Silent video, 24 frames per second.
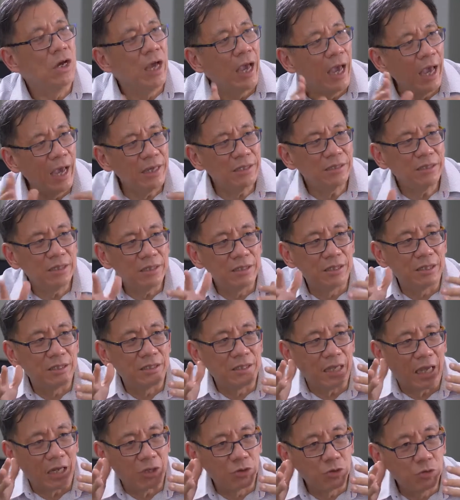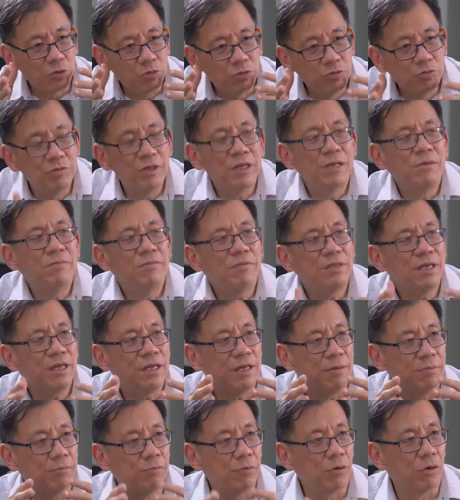Hence, it is extremely
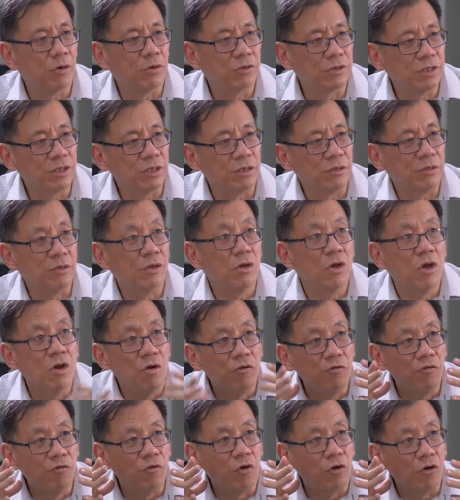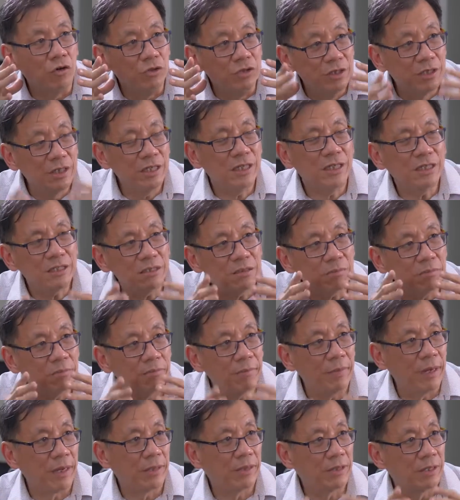important for this
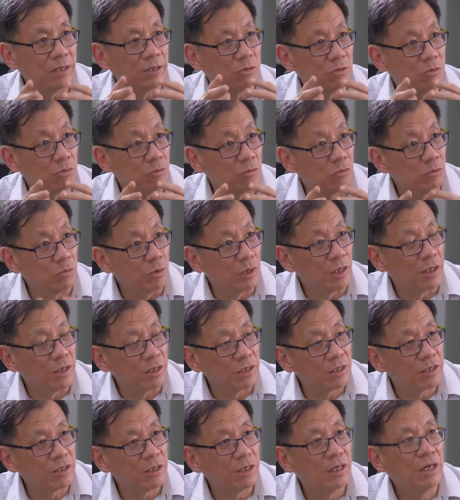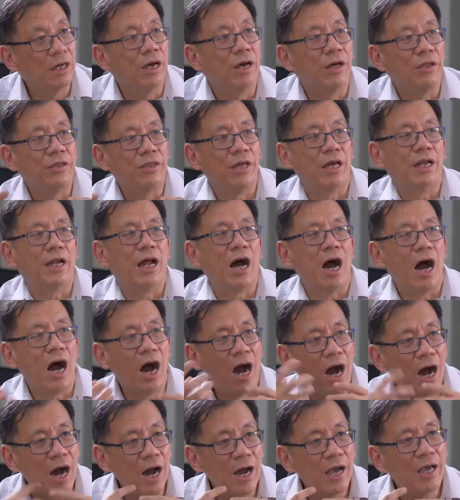method to work that
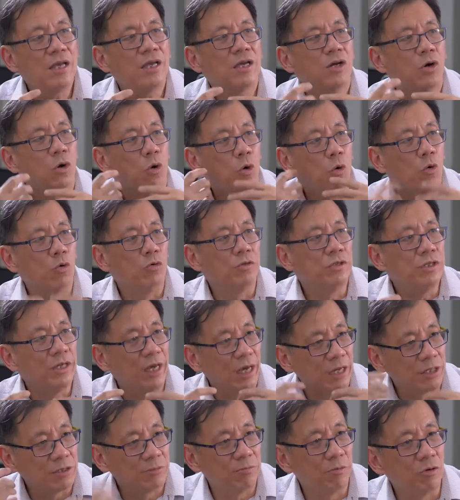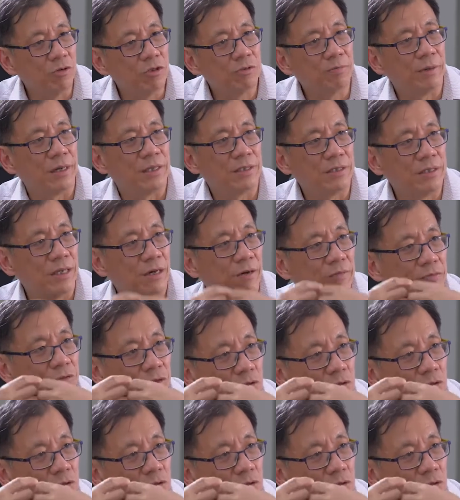I only expose myself